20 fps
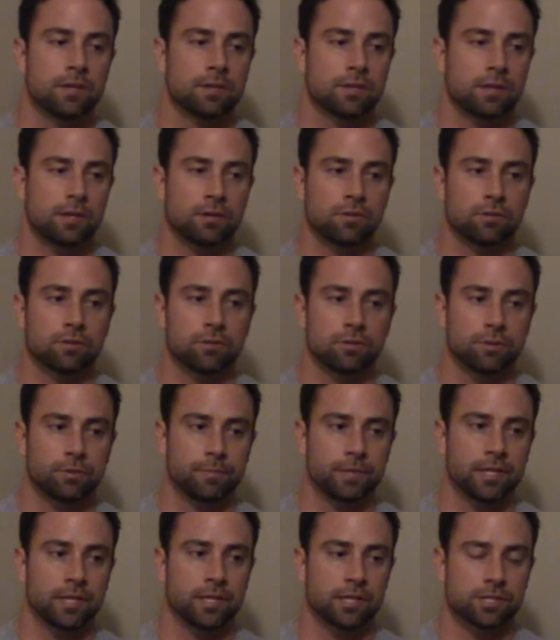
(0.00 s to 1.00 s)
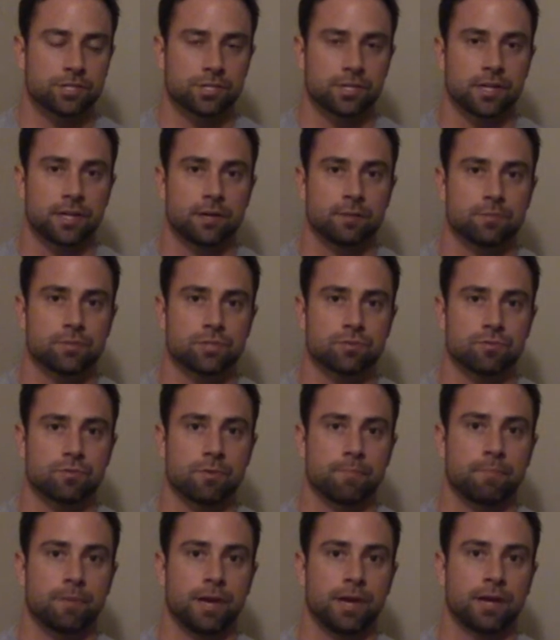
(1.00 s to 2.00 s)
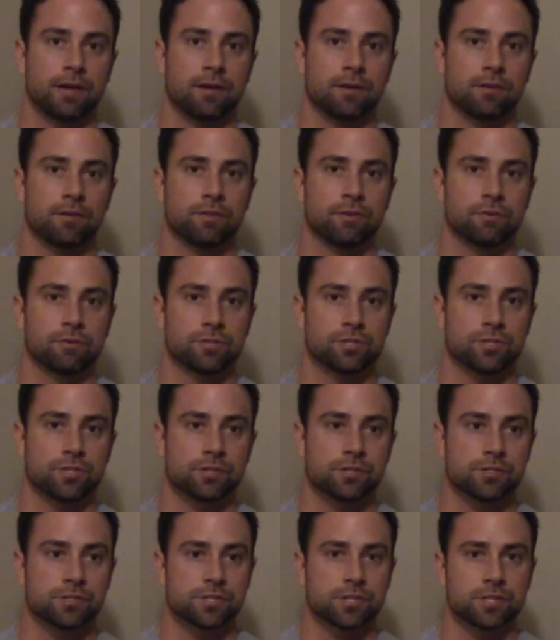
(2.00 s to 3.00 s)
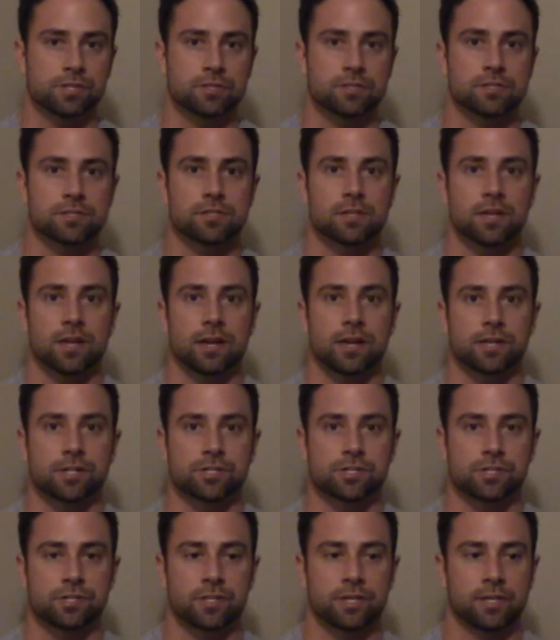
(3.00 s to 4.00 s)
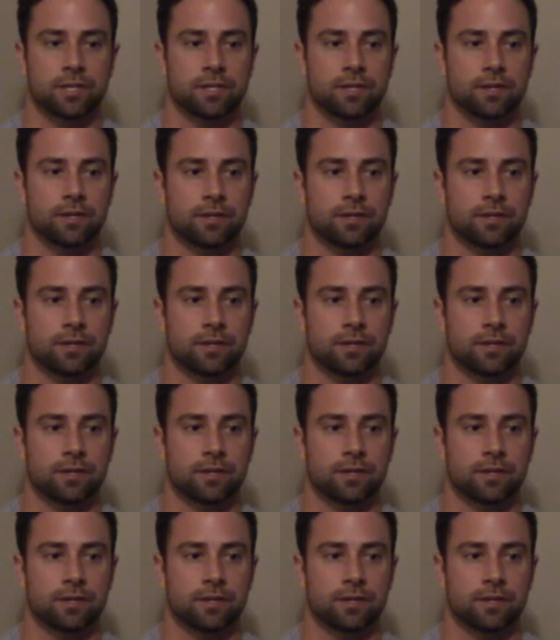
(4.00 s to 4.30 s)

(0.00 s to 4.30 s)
The L-glutamine actually helps to repair those junctions and actually